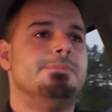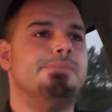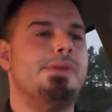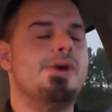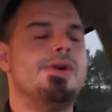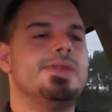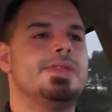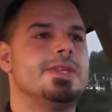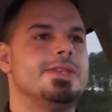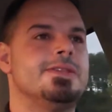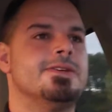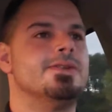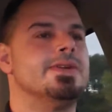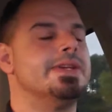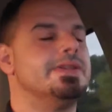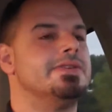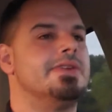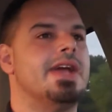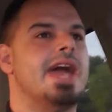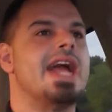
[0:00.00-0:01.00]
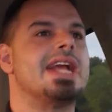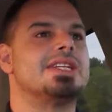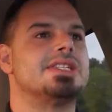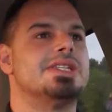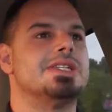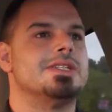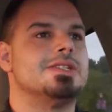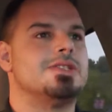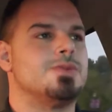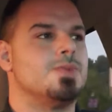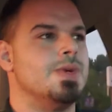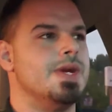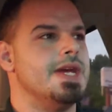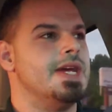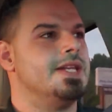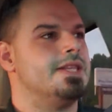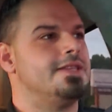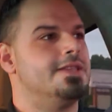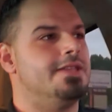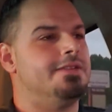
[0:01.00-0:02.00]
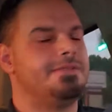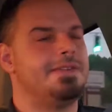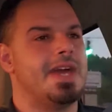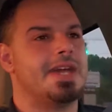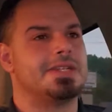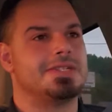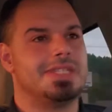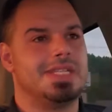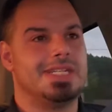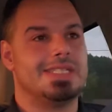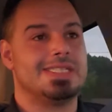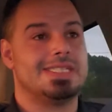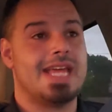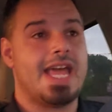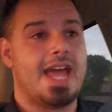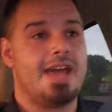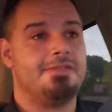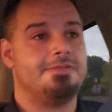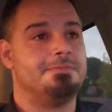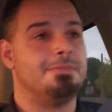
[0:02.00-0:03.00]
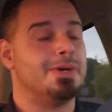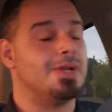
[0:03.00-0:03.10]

both in their interactions with the faculty and staff,